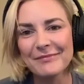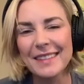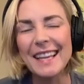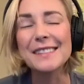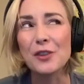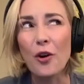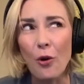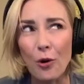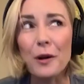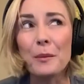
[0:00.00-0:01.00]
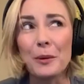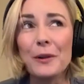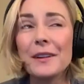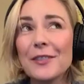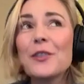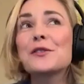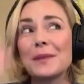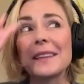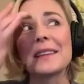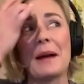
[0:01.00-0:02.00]
It's horrible. It looks
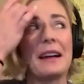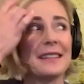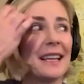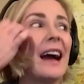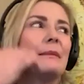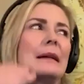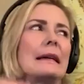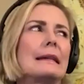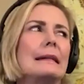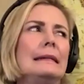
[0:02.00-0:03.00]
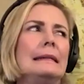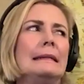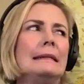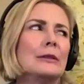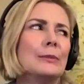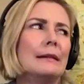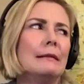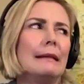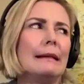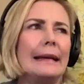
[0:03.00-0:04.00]
really bad. Yeah. I'm like, should we go
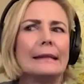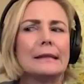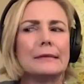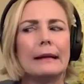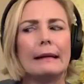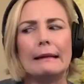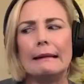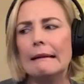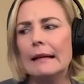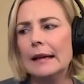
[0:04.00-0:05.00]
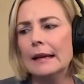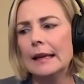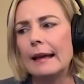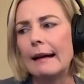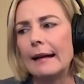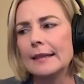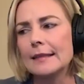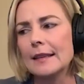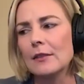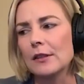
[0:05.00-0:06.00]
get like an x-ray? Yeah,
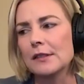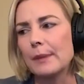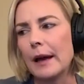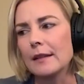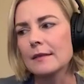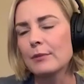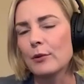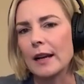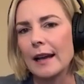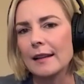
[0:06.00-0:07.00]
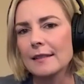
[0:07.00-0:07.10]
it looks bad. Poor guy.